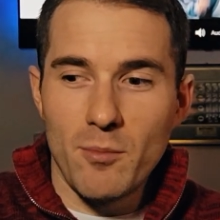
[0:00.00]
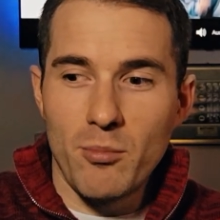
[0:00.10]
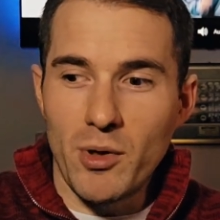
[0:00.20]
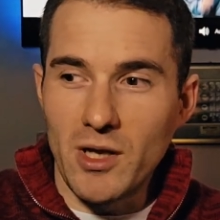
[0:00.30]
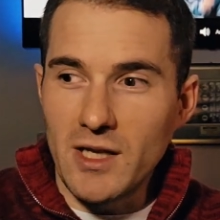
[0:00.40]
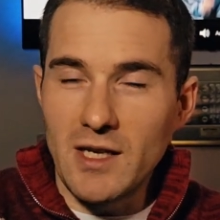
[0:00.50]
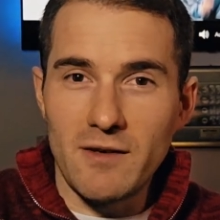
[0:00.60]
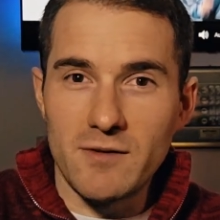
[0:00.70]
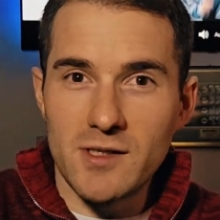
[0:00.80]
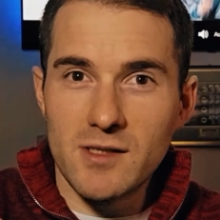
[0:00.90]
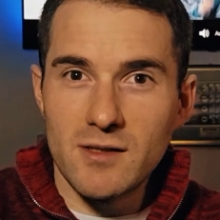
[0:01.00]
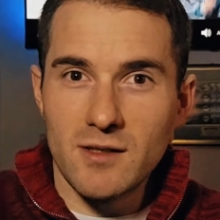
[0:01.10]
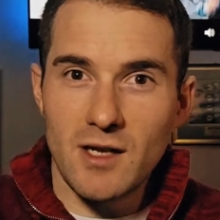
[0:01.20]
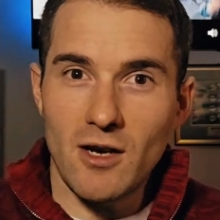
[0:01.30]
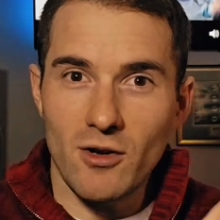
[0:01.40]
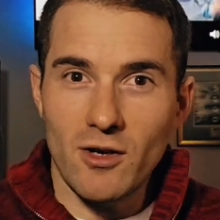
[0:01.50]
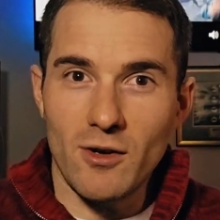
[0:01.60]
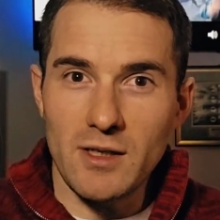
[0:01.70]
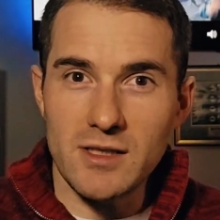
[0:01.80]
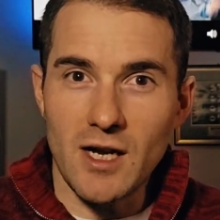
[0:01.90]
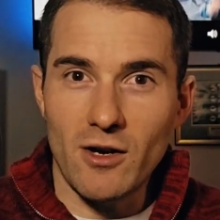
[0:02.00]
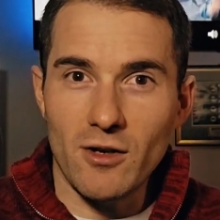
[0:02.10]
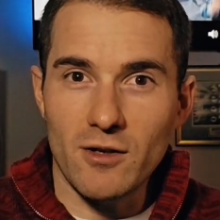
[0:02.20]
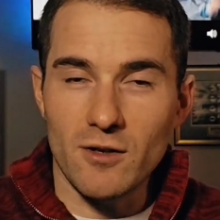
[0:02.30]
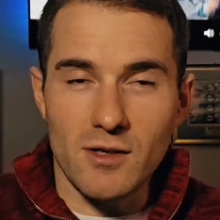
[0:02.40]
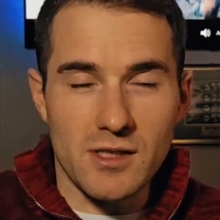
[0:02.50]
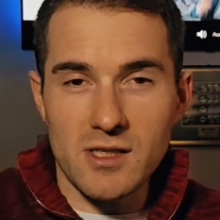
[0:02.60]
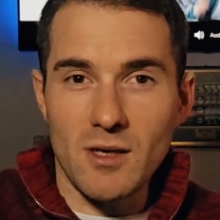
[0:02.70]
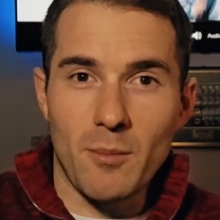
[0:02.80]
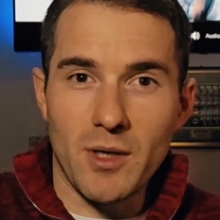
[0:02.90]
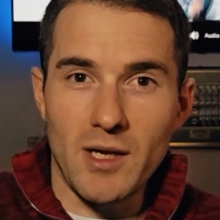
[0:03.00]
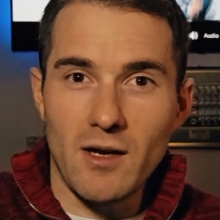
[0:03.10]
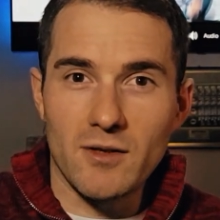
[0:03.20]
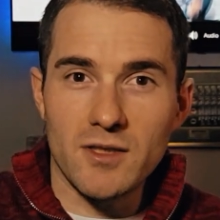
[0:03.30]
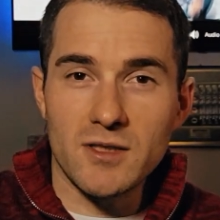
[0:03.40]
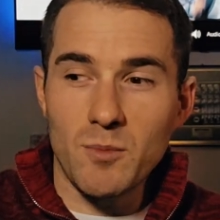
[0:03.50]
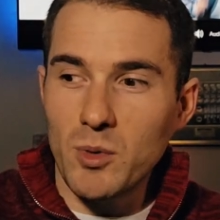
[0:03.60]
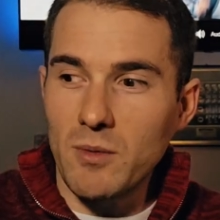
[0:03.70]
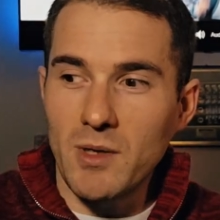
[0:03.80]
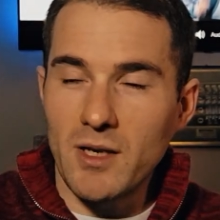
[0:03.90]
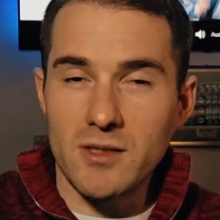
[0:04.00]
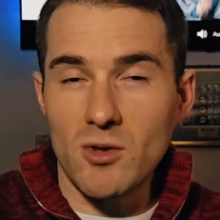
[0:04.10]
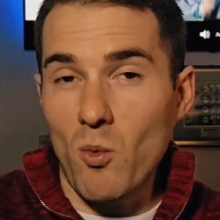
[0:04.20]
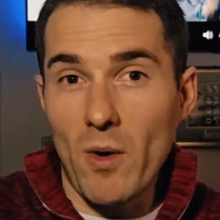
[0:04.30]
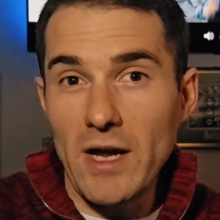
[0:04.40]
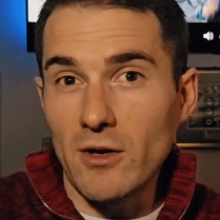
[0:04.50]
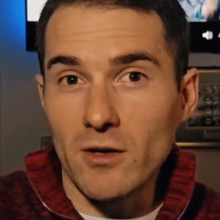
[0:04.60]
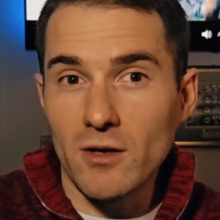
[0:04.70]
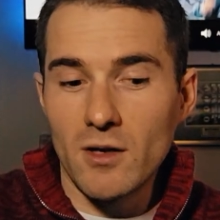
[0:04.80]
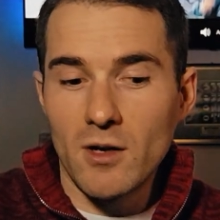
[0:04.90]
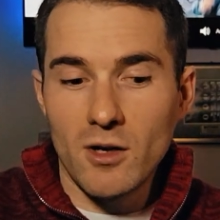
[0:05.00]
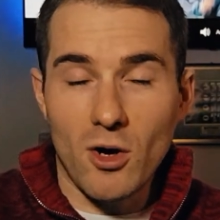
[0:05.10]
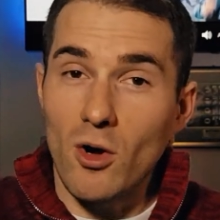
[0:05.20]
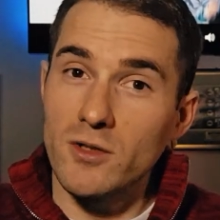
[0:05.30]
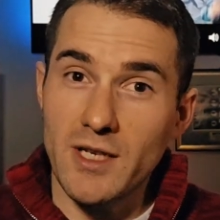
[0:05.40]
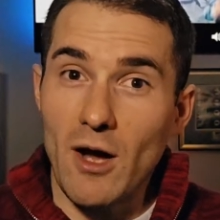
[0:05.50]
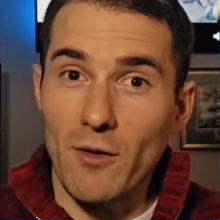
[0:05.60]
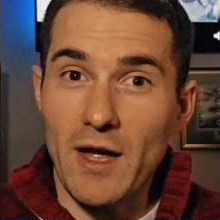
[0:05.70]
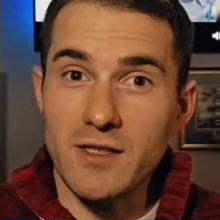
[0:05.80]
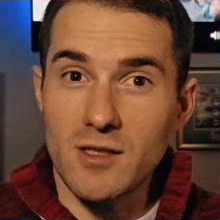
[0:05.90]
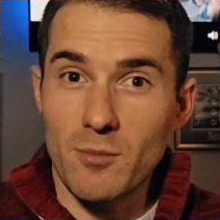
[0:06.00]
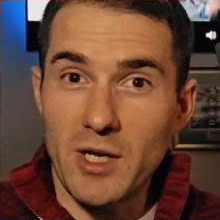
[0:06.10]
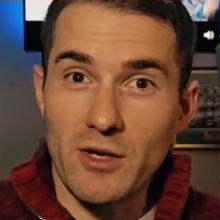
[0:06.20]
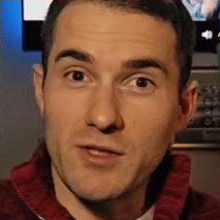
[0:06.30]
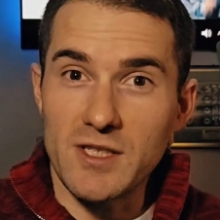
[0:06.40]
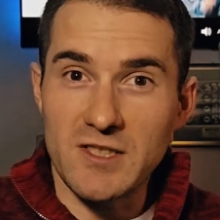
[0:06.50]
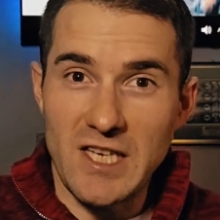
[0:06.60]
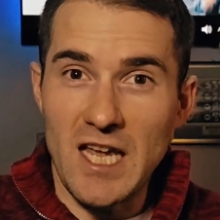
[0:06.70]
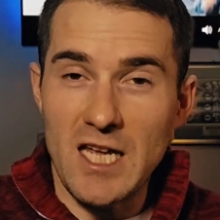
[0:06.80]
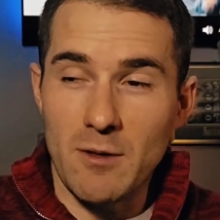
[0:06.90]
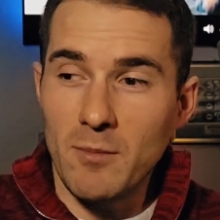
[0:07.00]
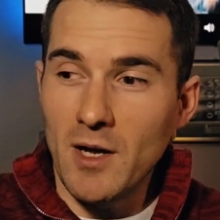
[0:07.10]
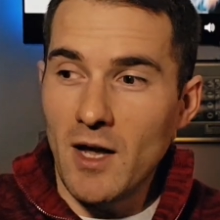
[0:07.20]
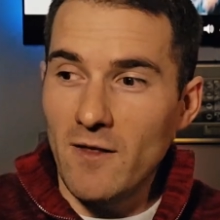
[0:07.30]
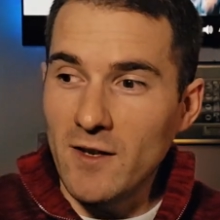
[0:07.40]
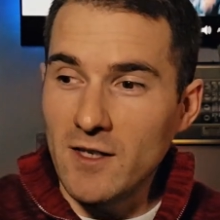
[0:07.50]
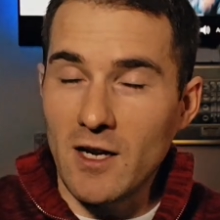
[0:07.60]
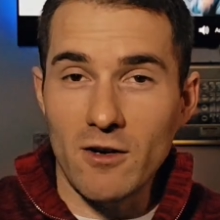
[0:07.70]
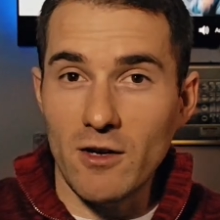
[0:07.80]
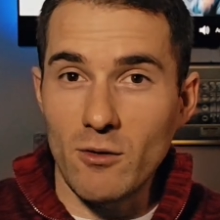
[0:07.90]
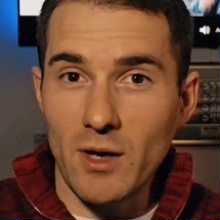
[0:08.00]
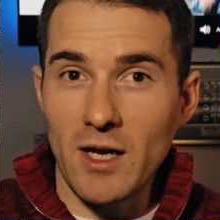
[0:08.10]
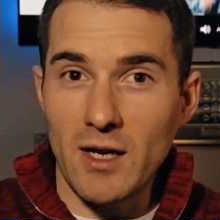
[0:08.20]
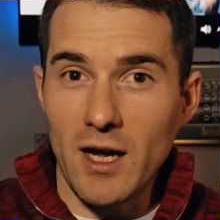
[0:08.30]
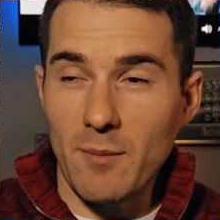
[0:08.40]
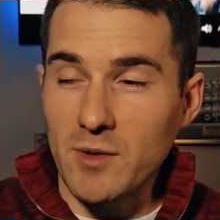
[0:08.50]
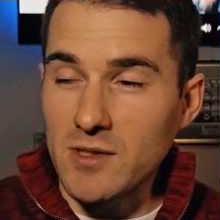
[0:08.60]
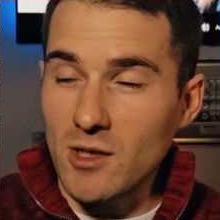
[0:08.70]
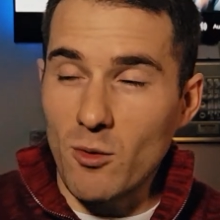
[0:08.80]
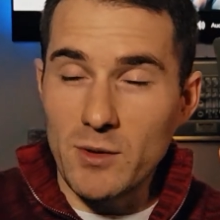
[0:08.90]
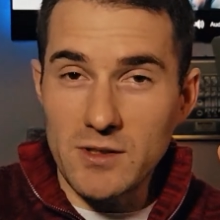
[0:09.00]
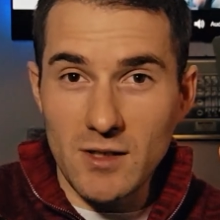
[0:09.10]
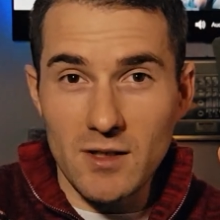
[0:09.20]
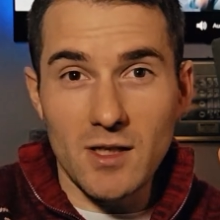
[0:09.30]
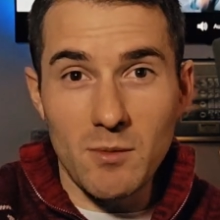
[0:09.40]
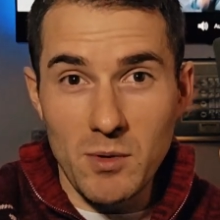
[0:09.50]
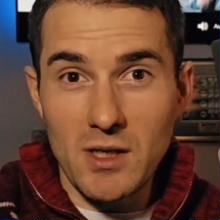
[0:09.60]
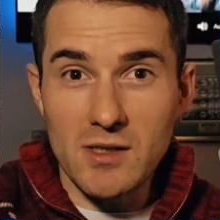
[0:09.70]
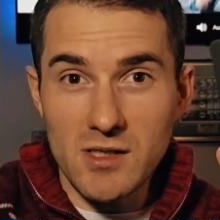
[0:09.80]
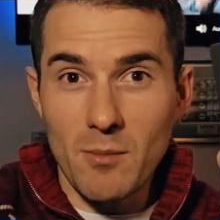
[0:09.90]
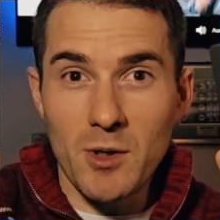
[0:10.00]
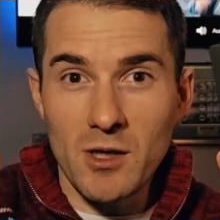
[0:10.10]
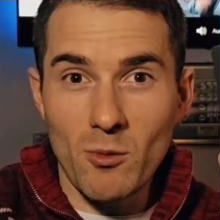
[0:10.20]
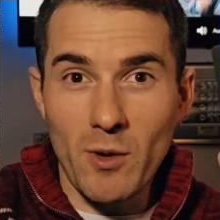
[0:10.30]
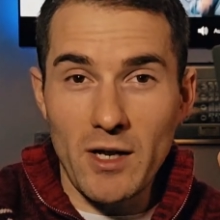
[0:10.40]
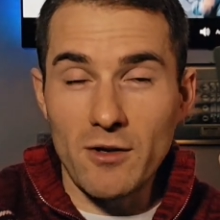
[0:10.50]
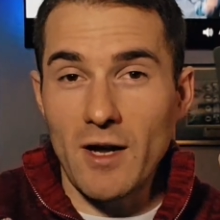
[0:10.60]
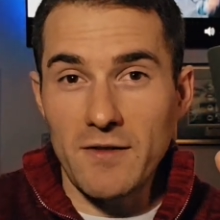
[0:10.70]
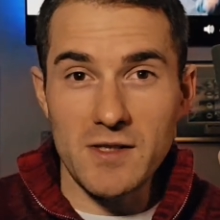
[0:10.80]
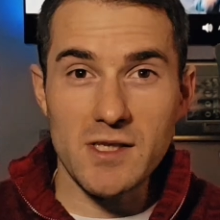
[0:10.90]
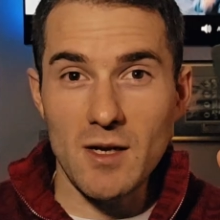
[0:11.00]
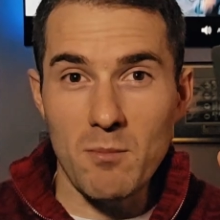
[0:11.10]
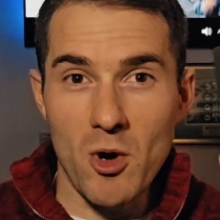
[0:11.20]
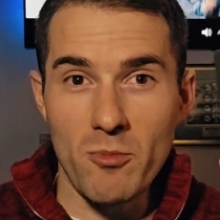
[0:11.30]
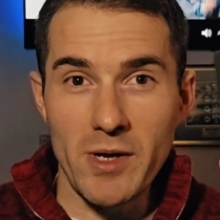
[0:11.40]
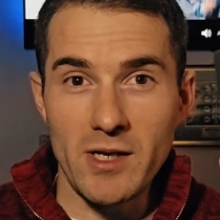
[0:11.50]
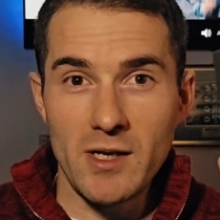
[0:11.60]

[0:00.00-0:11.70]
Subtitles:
believes Cary Grant's character is somebody else simply because a waiter calls out that somebody else's name, and then Cary Grant happens to coincidentally be summoning the waiter at the same moment.